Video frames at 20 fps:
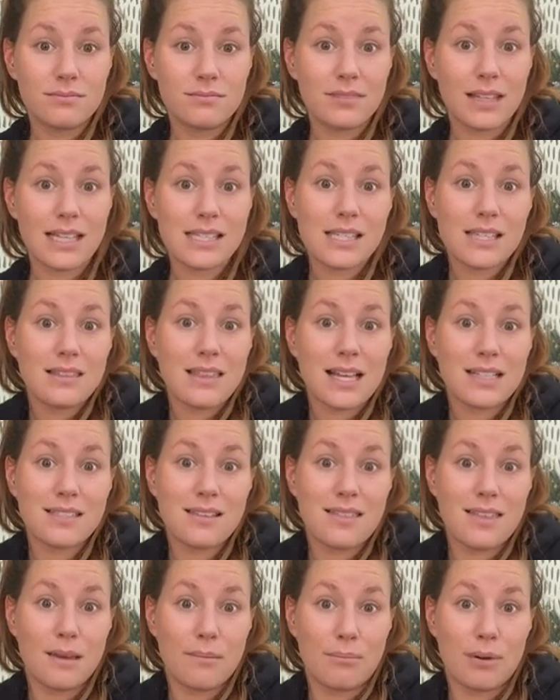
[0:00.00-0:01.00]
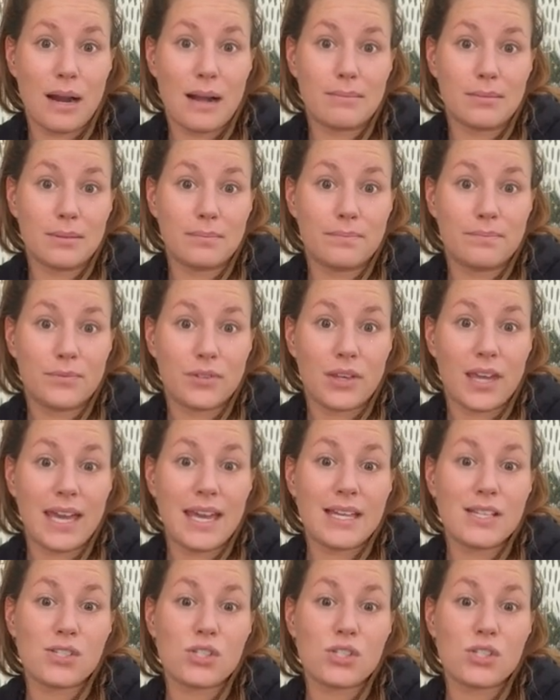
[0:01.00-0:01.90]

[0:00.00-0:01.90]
That's a them problem, okay?